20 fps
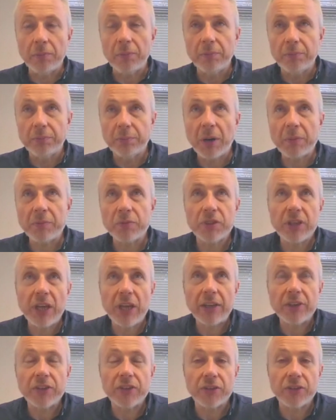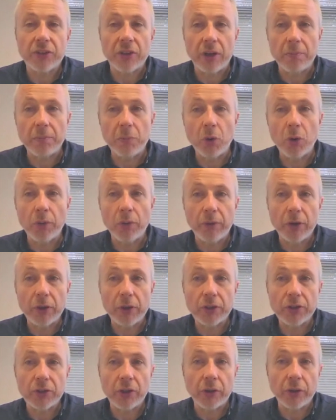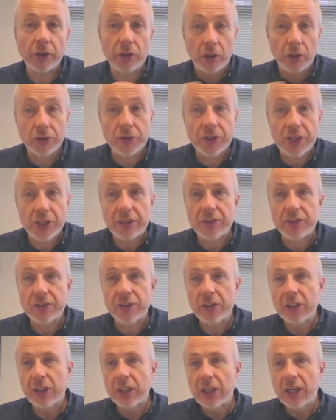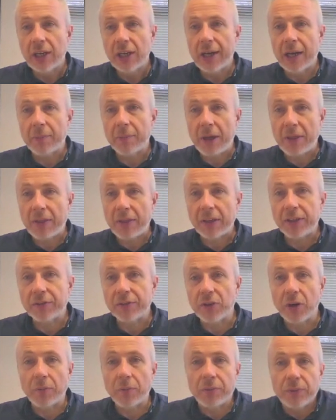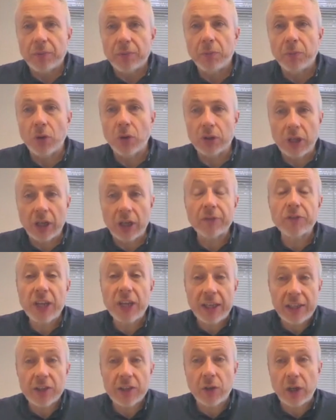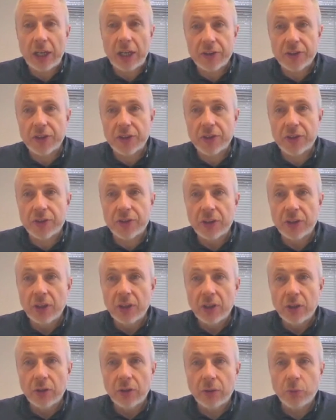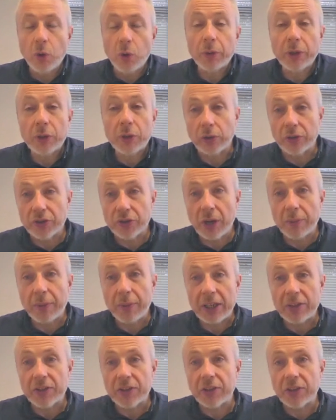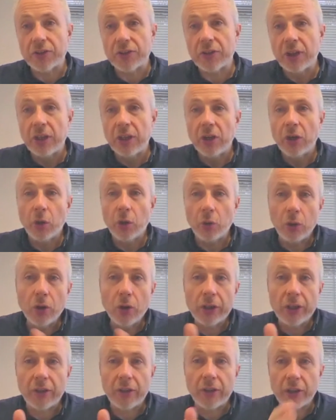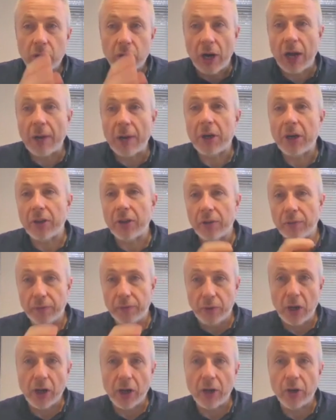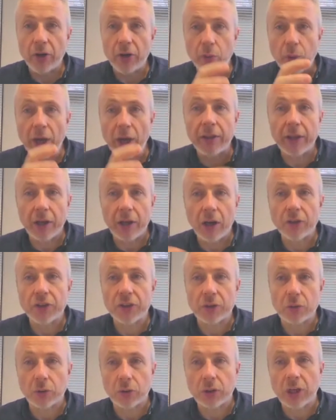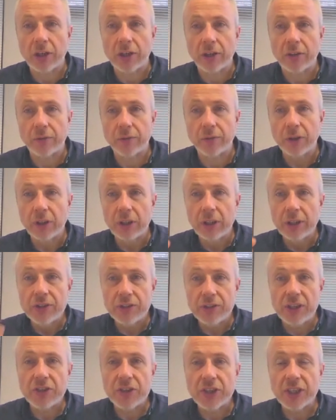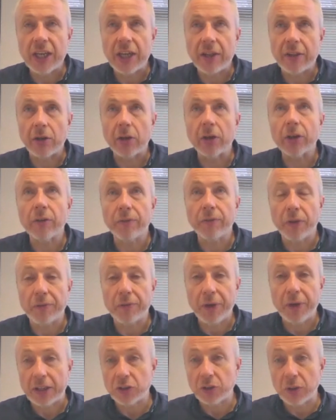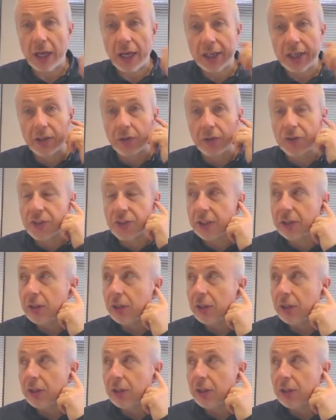perhaps editors that are more focused on the content, and then you've got the more kind of technical editors, what we call the sub editors, who look at the grammar, the flow, the way the article kind of sits together, look for the factual accuracy.